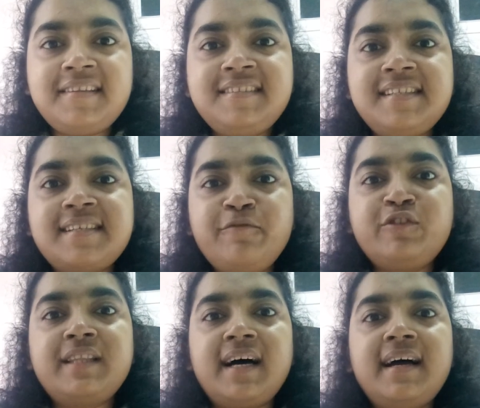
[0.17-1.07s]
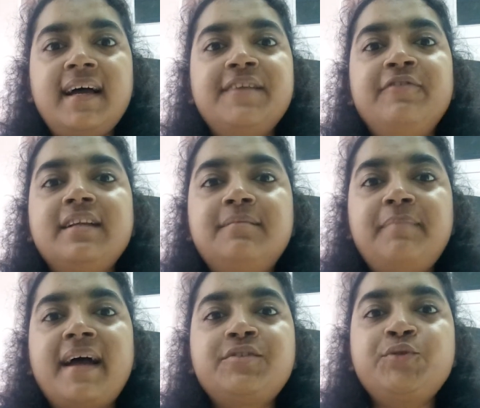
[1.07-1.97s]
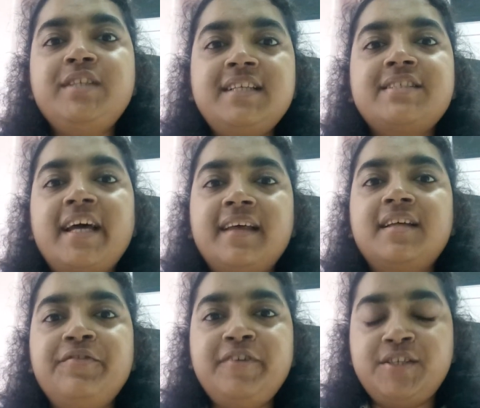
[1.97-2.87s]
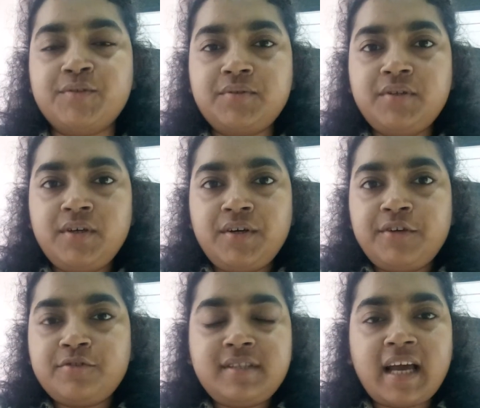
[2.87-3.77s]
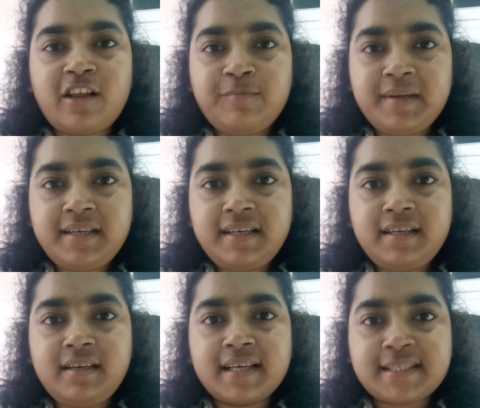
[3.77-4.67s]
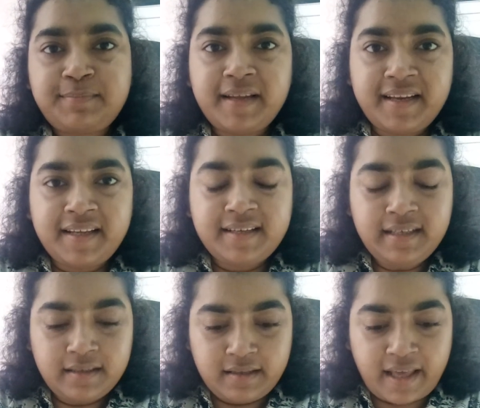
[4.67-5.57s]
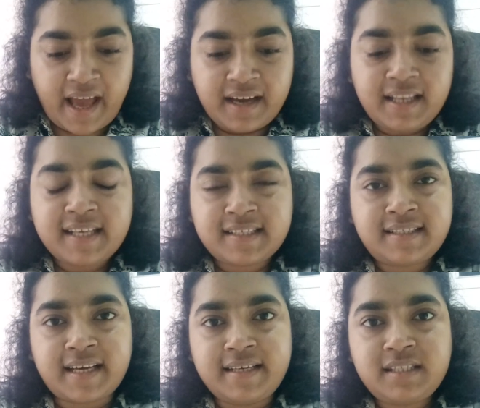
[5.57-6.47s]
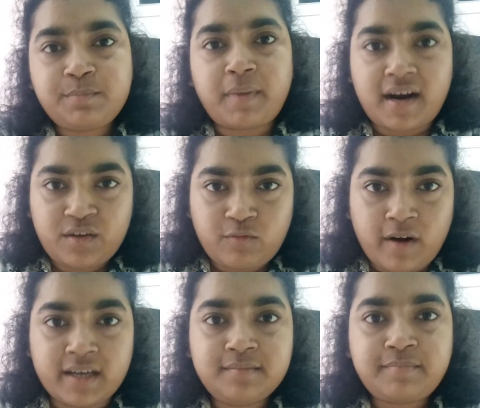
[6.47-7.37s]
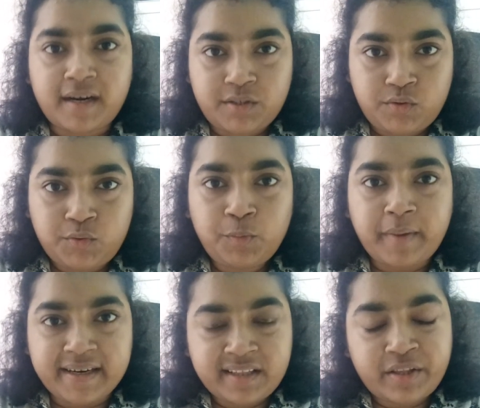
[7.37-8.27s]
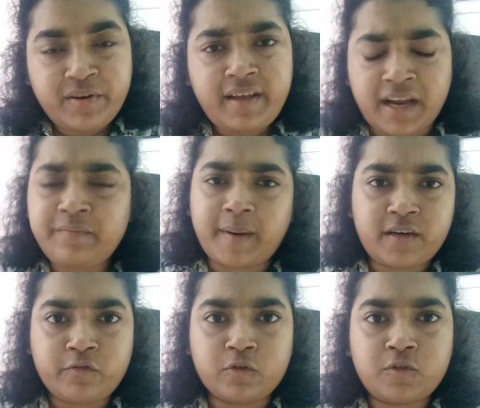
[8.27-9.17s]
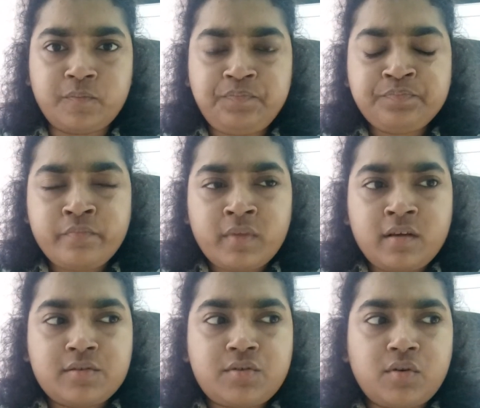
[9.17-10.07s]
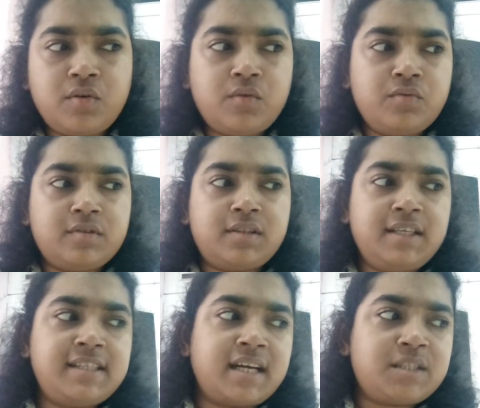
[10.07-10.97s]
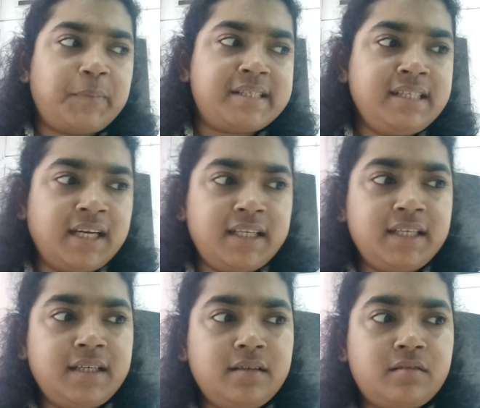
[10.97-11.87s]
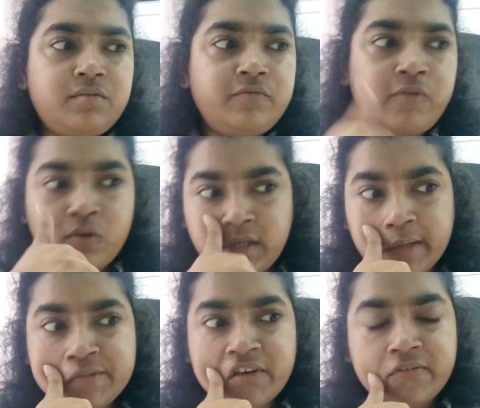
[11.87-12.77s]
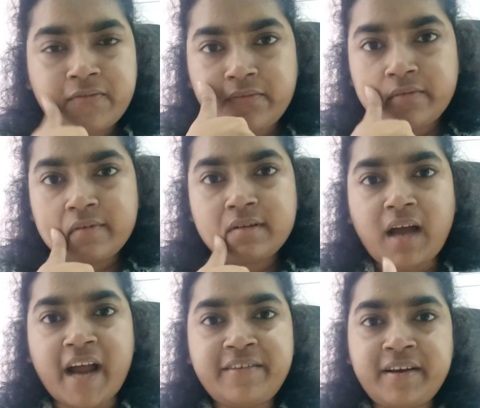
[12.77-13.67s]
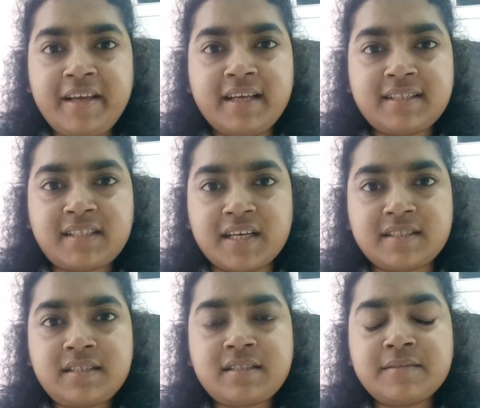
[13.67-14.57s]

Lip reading: this is Samyukta and welcome back to yet another video. Today I'll be explaining angle exercise part 1, part 2, part 3 and part 4. So these are basically four types of eye training exercises.